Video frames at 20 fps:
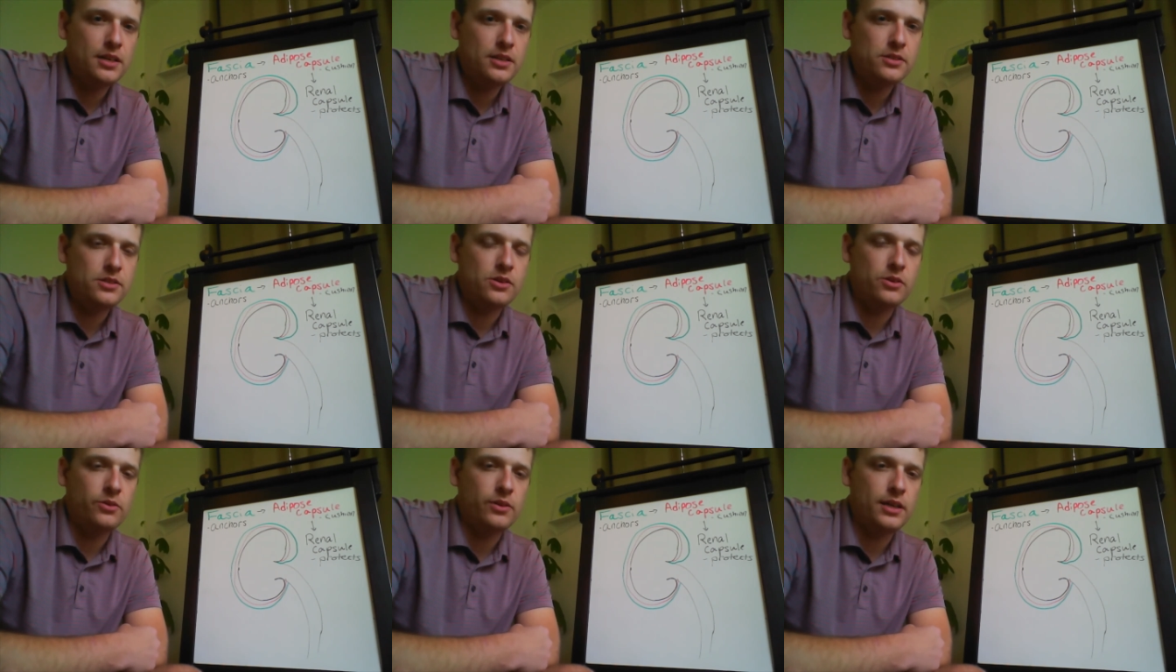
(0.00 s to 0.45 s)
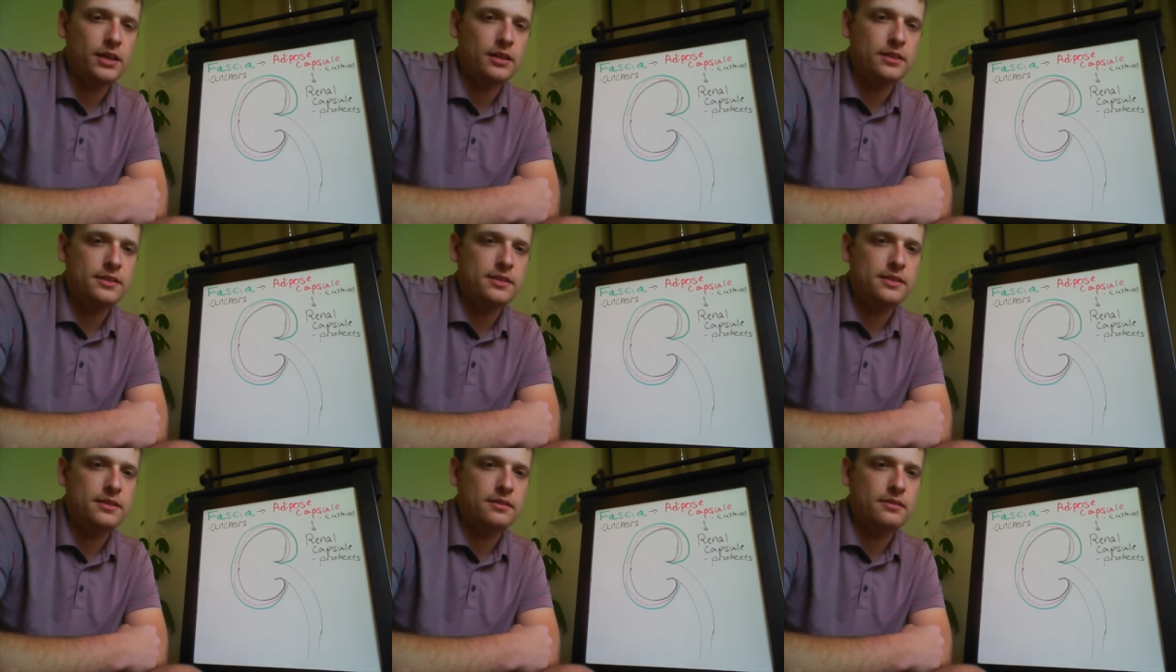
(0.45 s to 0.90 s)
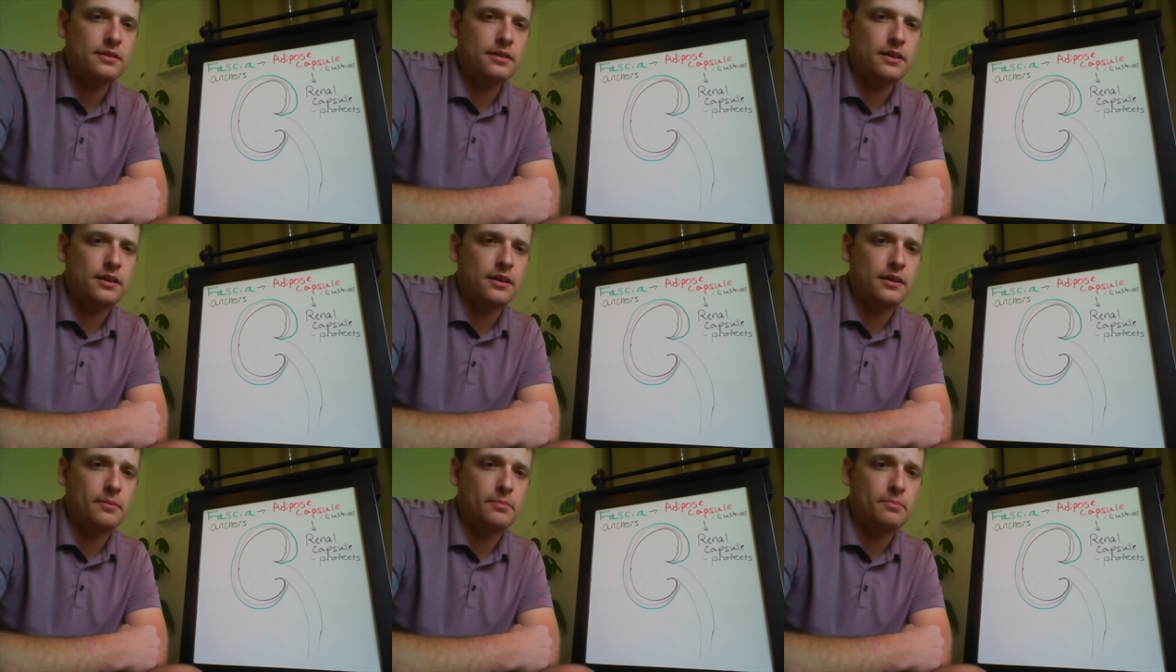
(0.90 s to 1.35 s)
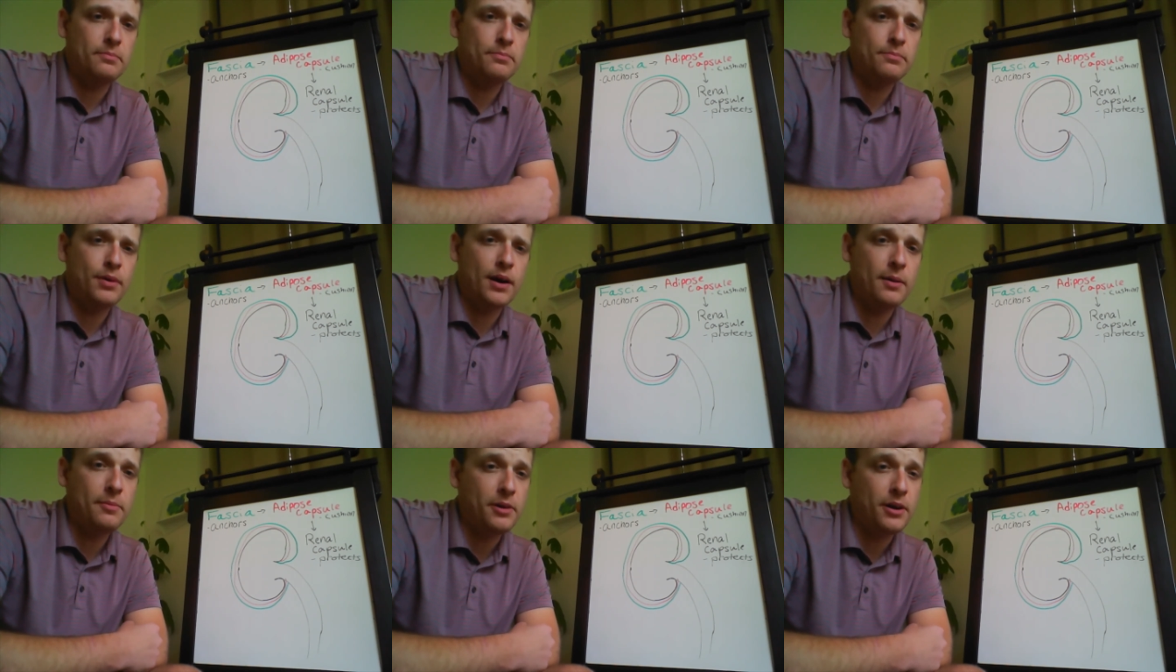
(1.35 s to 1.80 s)
So its
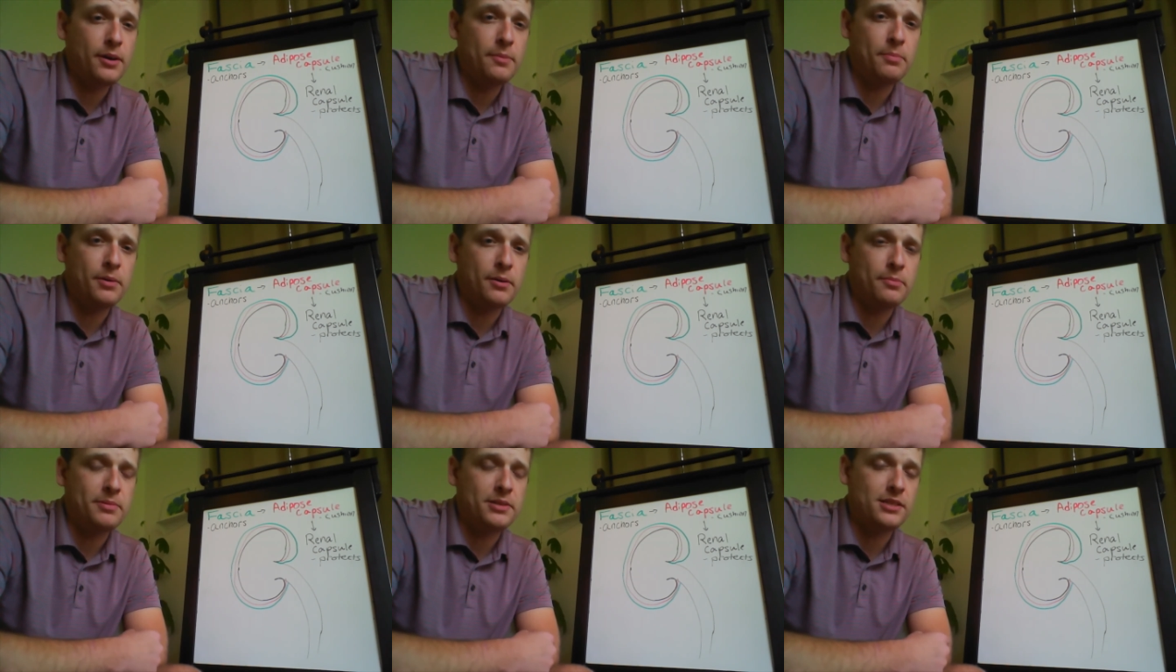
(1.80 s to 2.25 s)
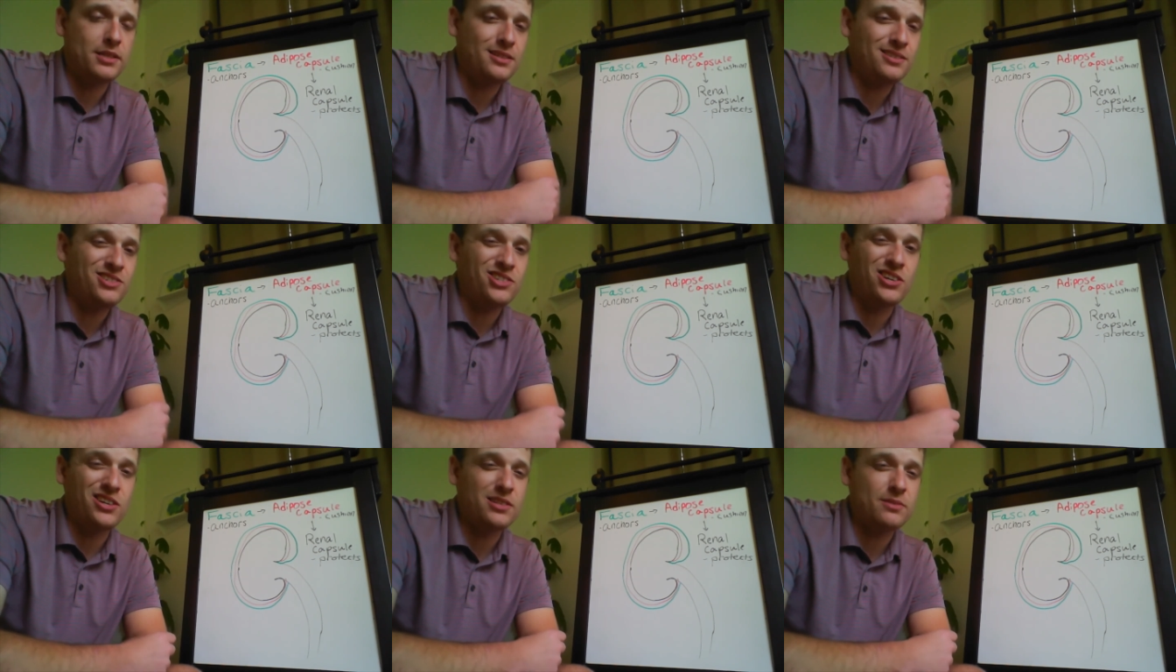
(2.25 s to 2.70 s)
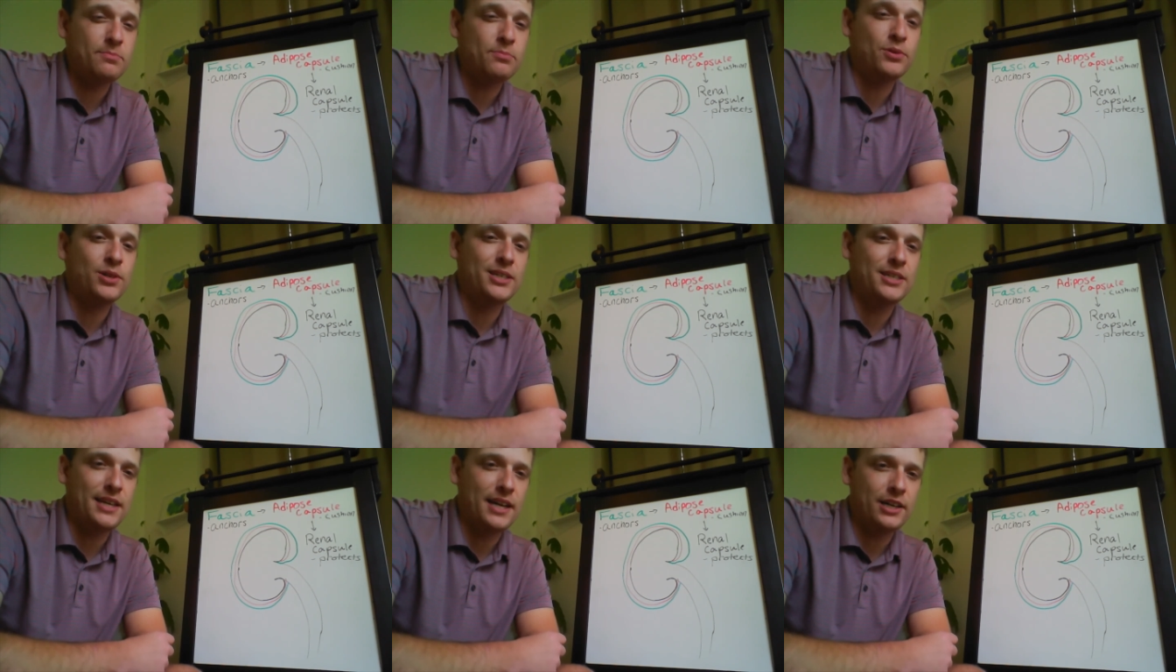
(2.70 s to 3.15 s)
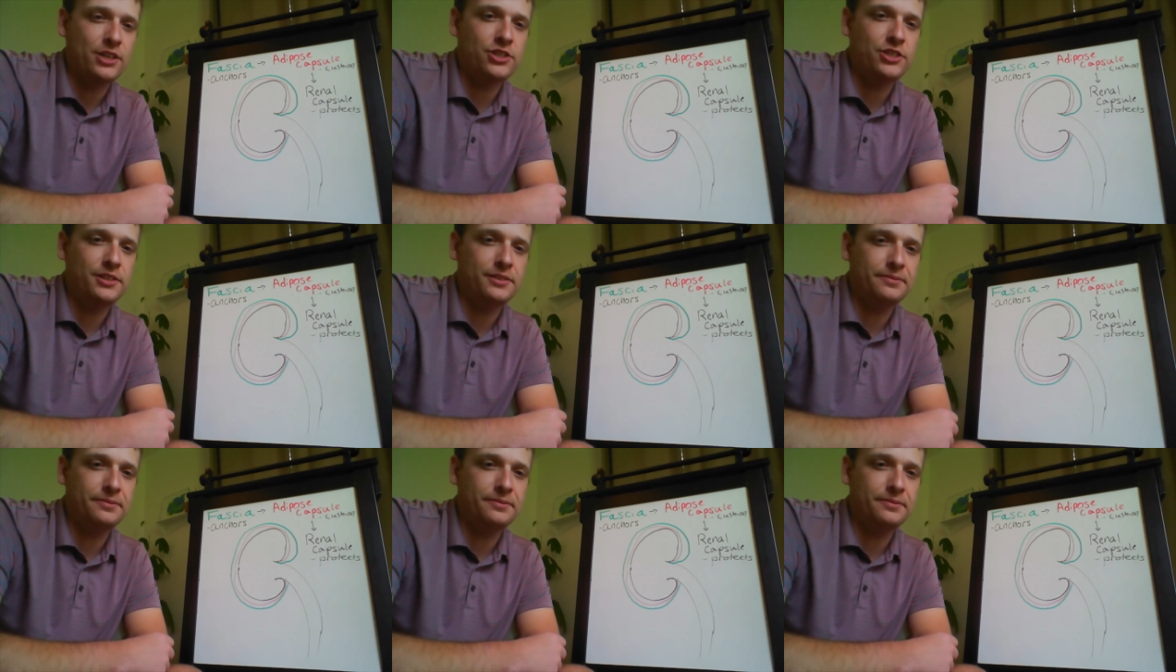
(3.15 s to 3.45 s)
primary purpose is just protection.